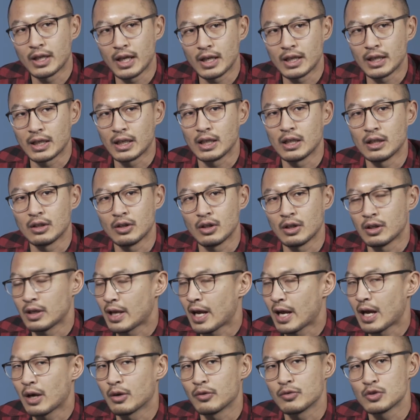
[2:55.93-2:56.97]
getting in and
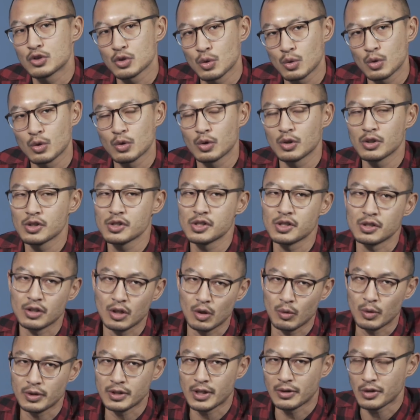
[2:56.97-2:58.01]
out of doors and
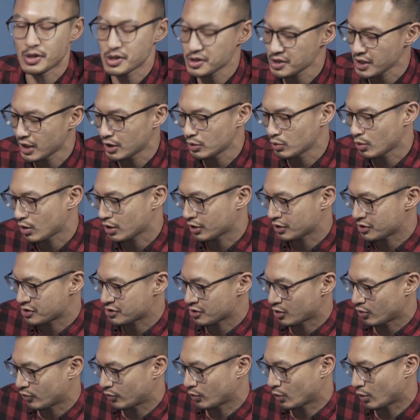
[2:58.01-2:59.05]
going down the sidewalk and
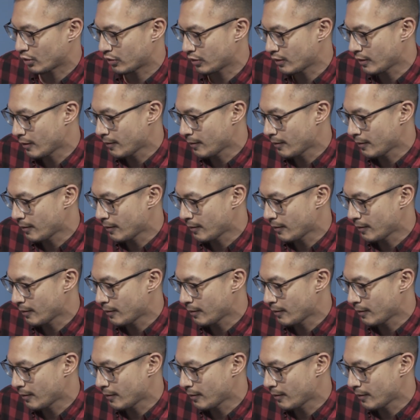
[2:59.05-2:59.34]
so forth.